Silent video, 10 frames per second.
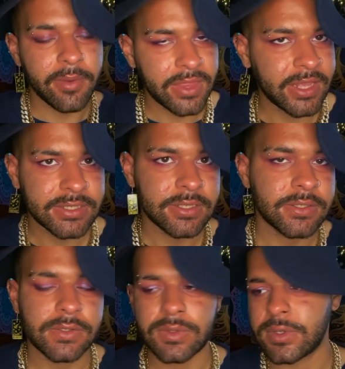With that Six
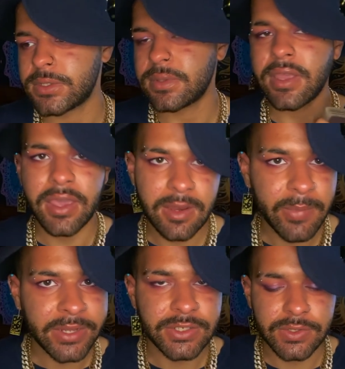of Swords, with that Eight of
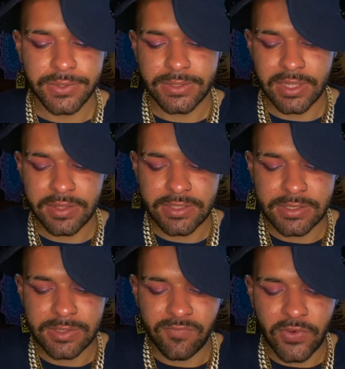Pentacles, like this
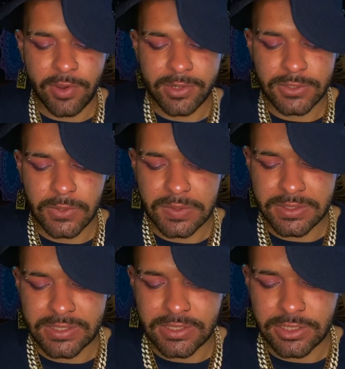is a very much so a
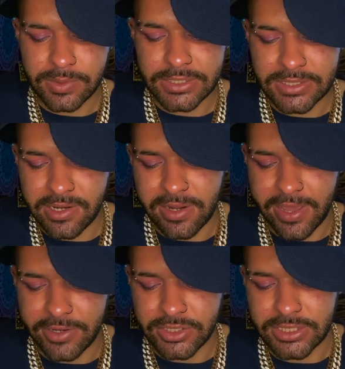situation and an
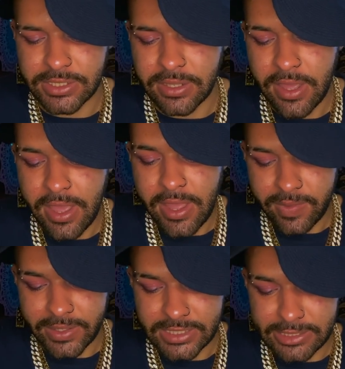energy
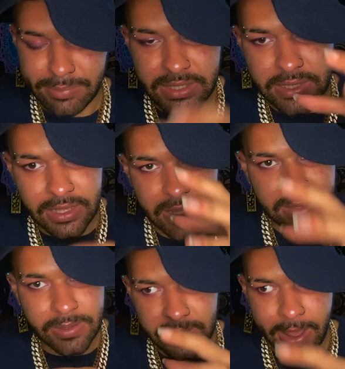that's speaking in
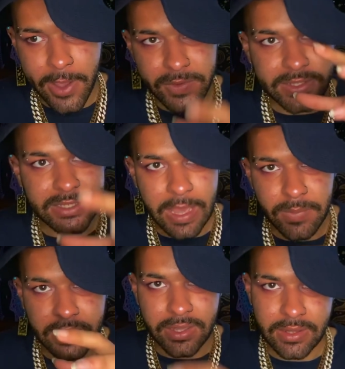the now, that's
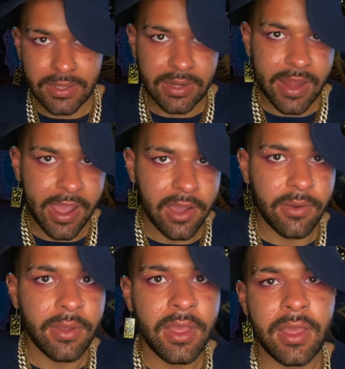happening in the now,